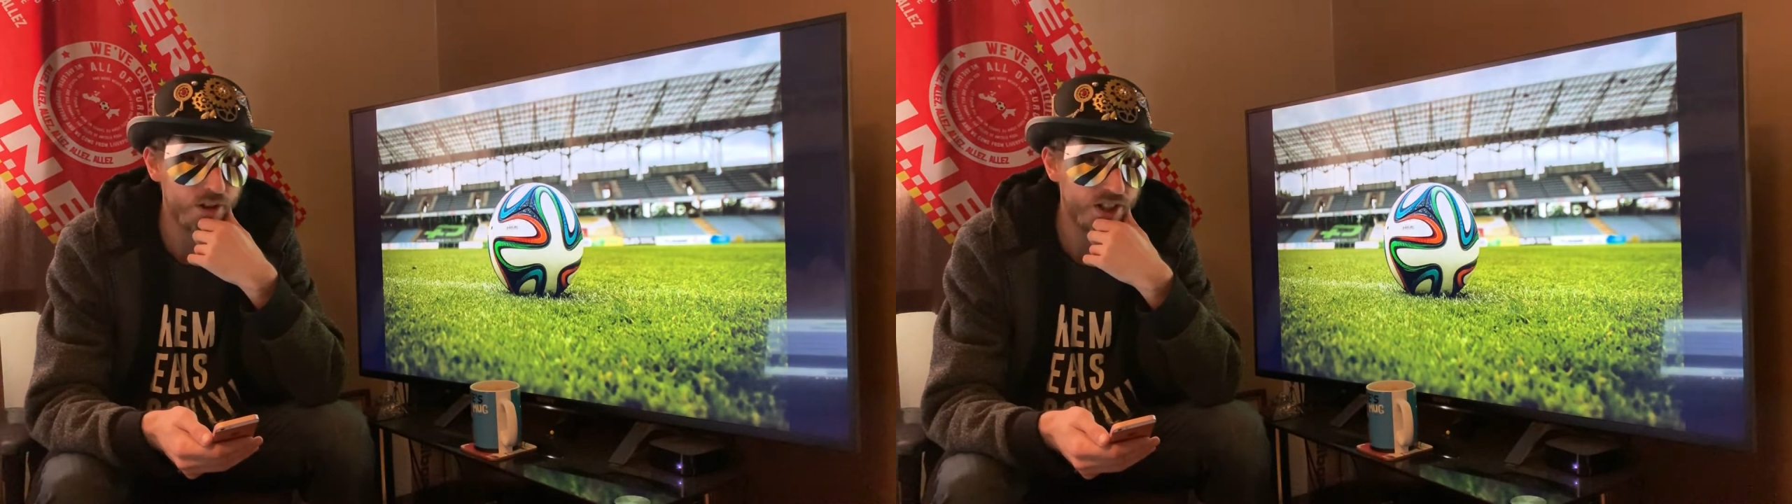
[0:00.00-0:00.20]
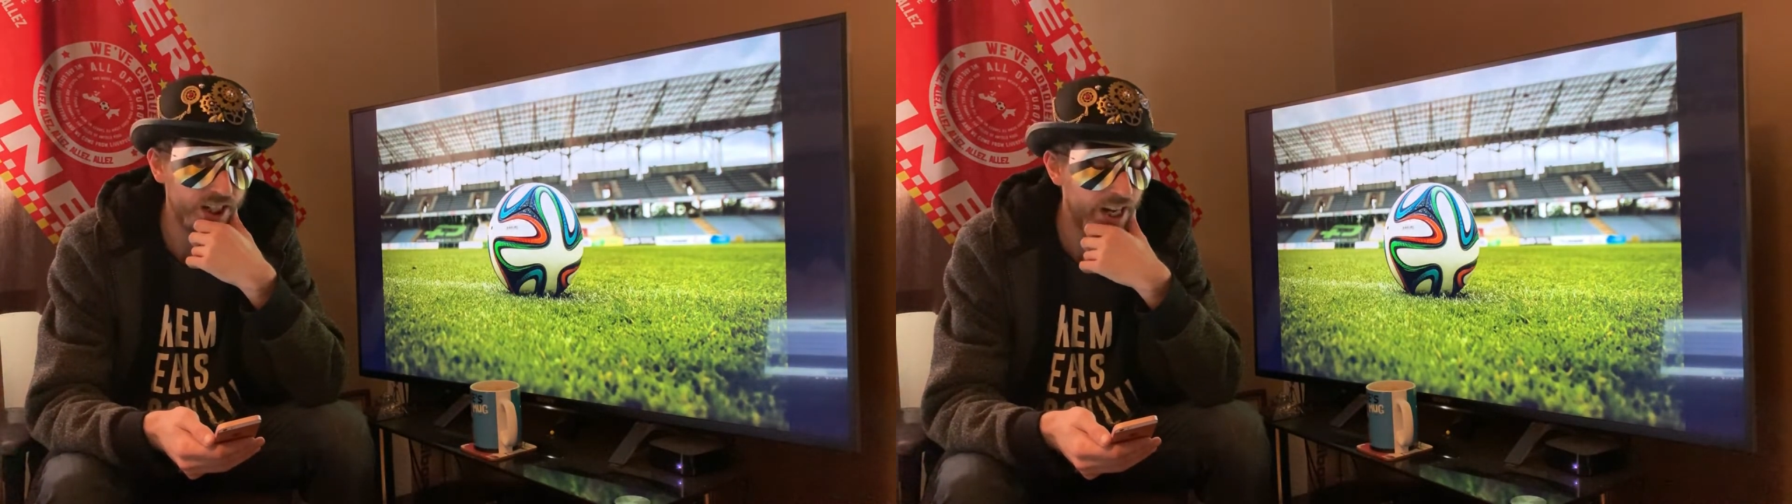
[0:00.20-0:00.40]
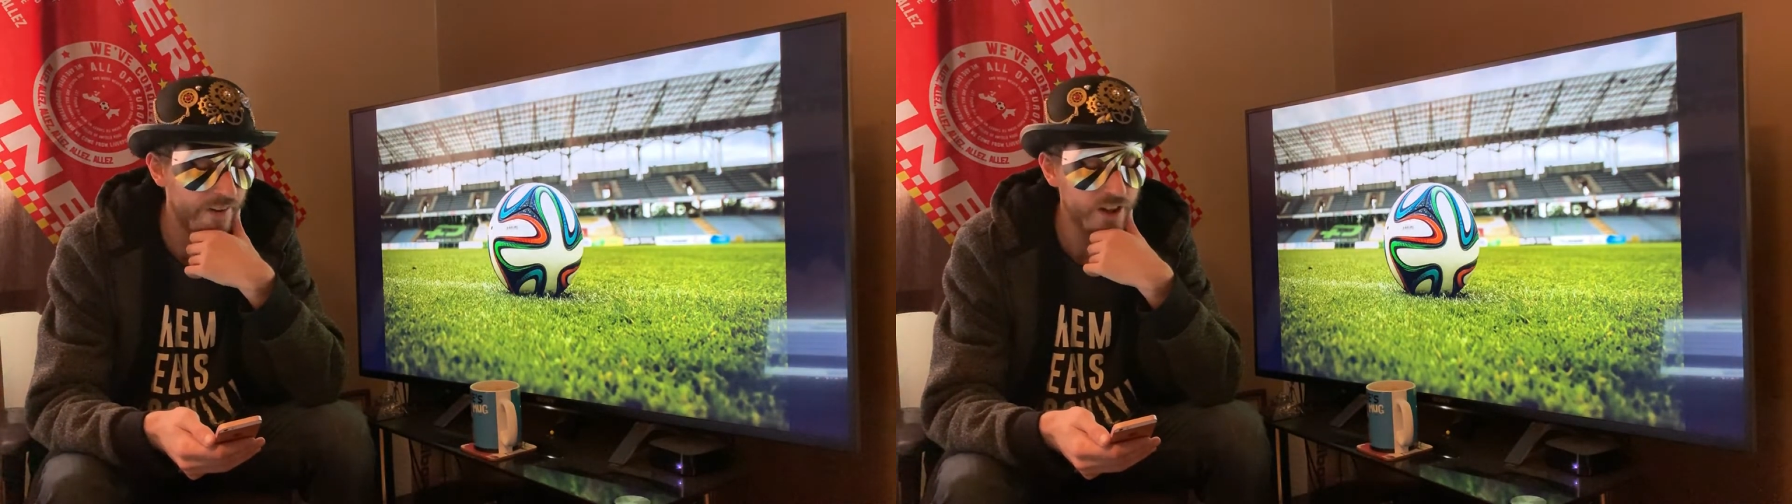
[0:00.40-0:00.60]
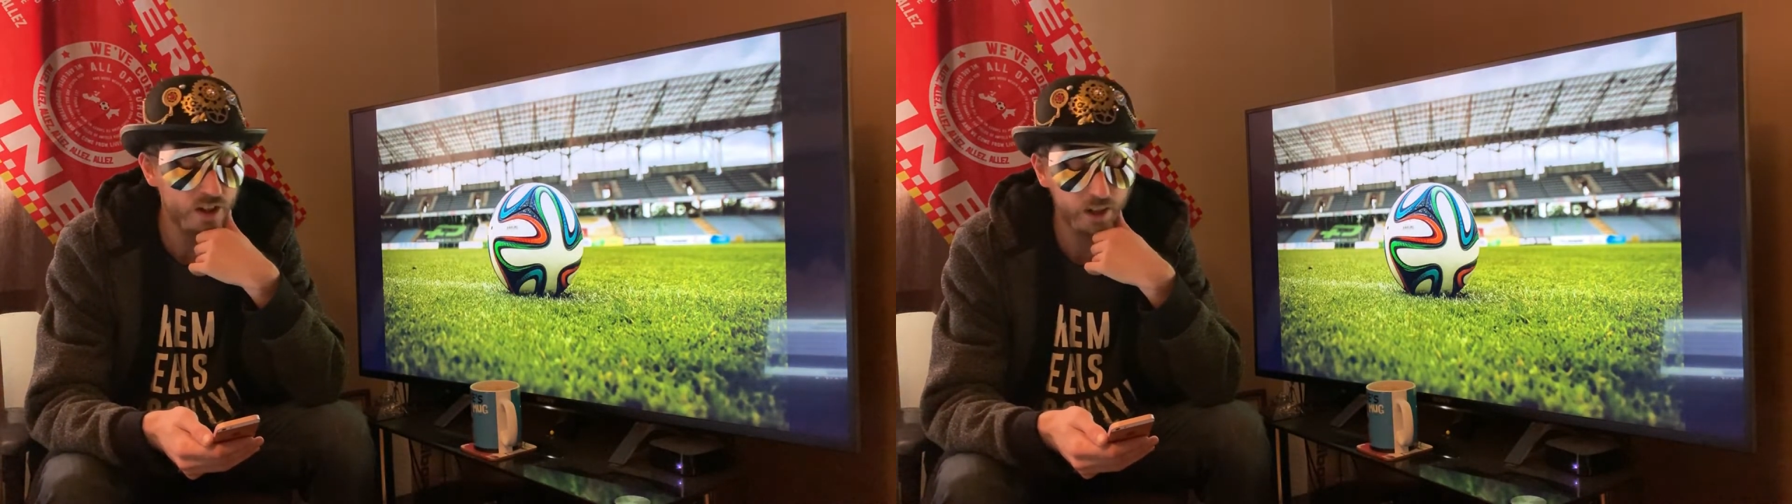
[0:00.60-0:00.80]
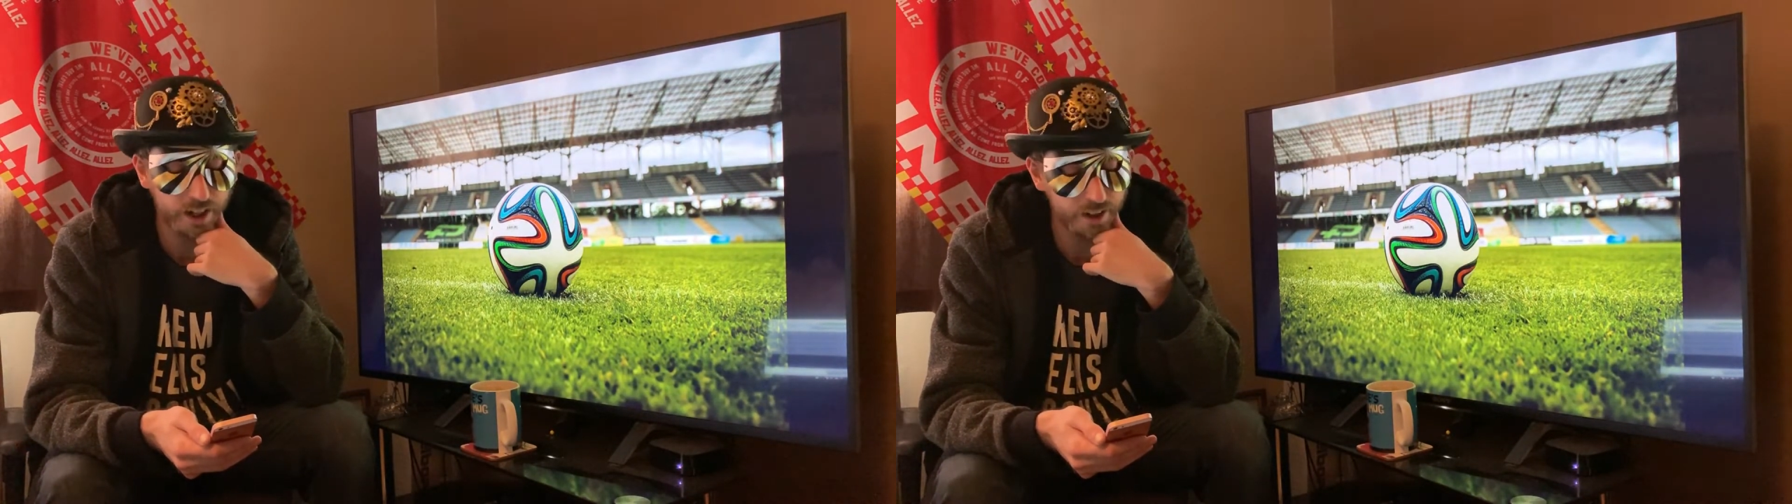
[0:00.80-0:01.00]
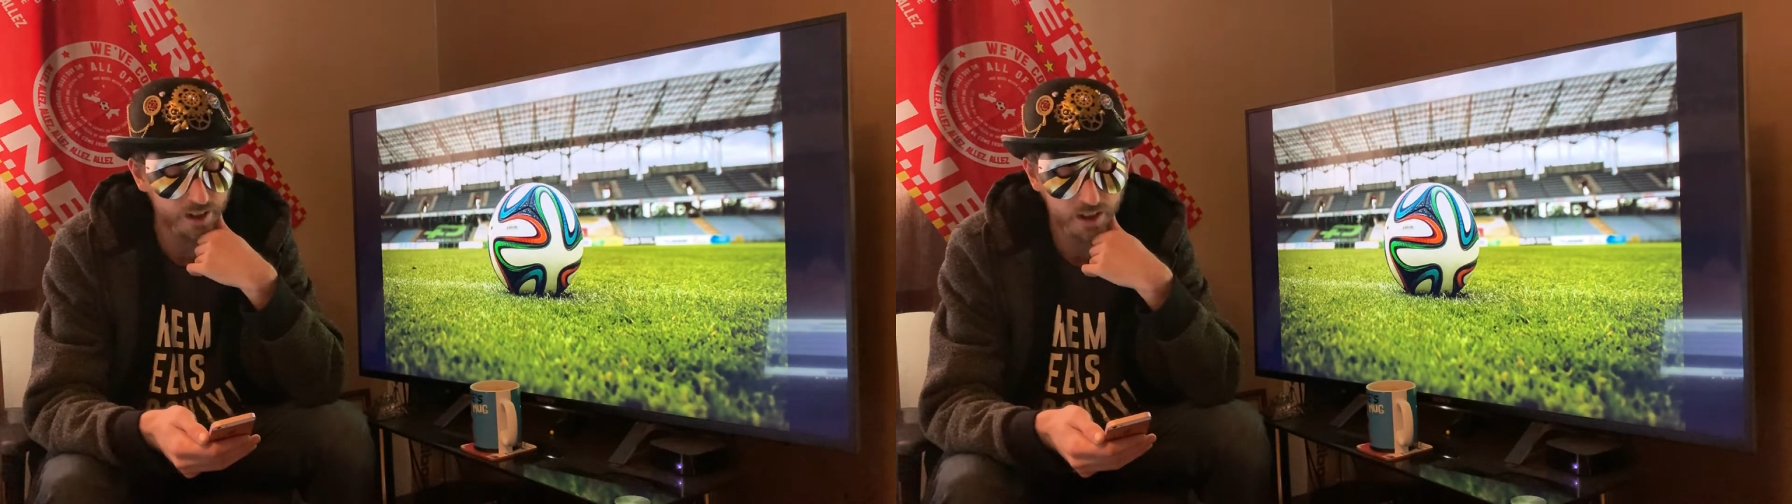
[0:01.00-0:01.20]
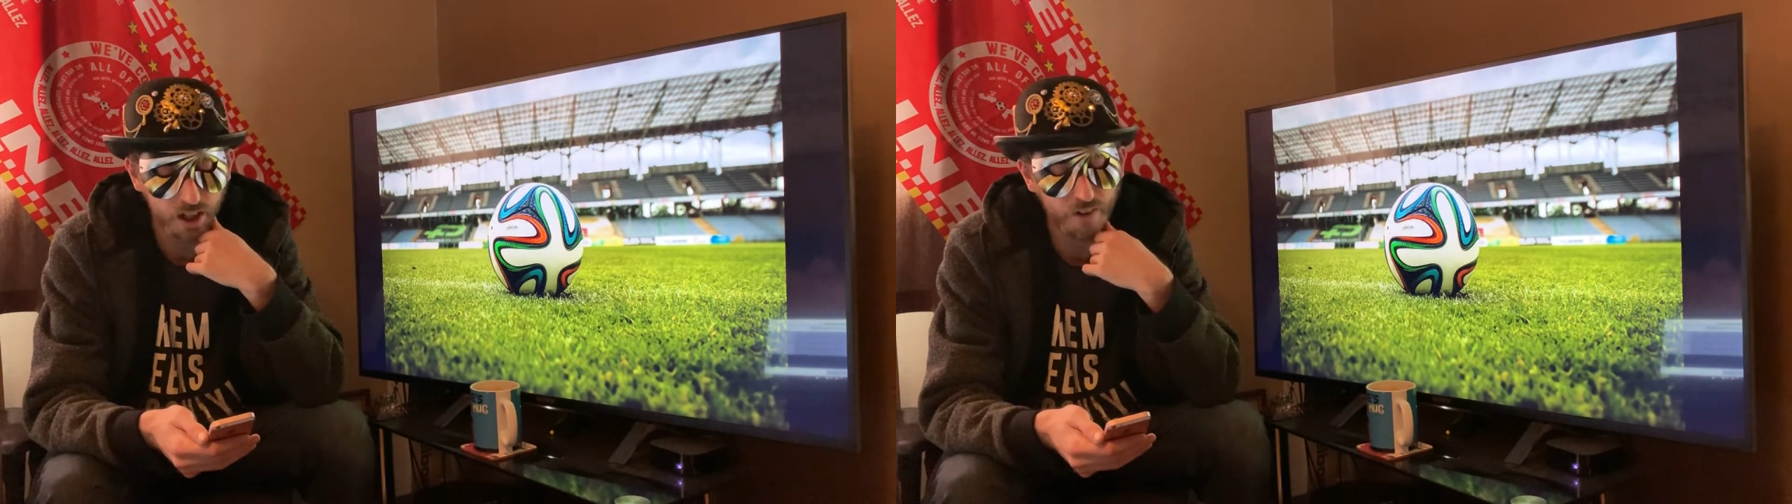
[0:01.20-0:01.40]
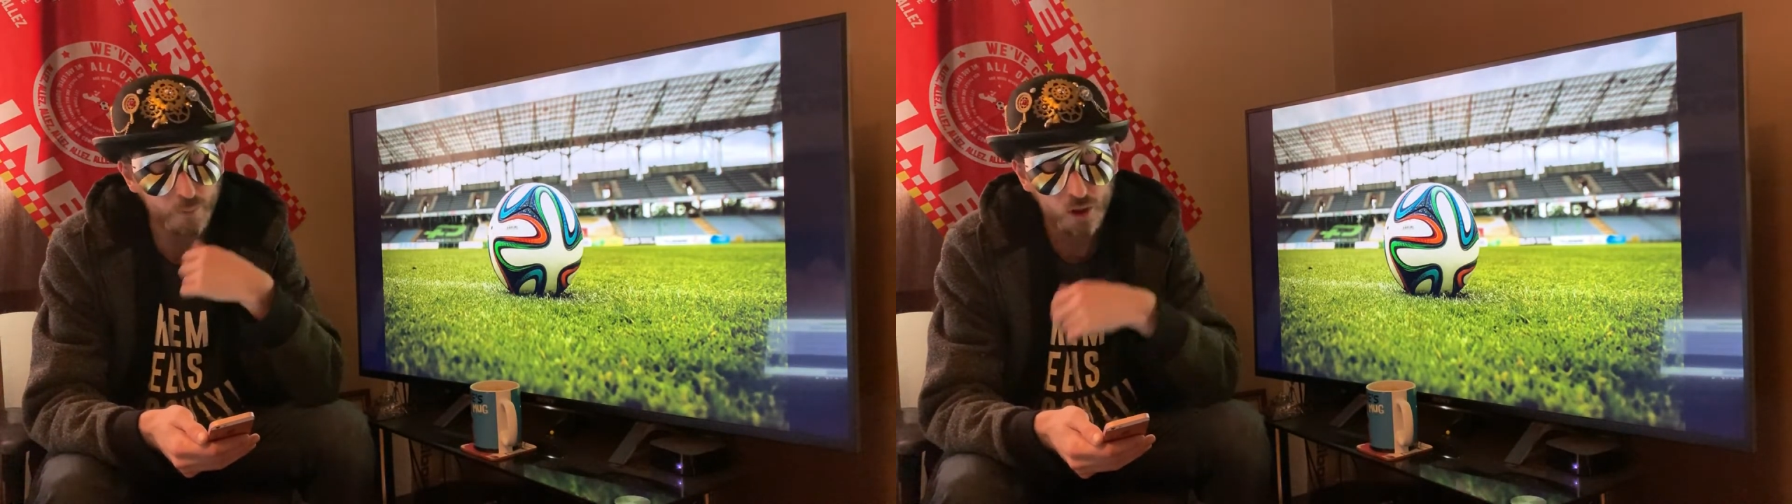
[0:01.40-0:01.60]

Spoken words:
Christian Eriksen and all that kind of stuff.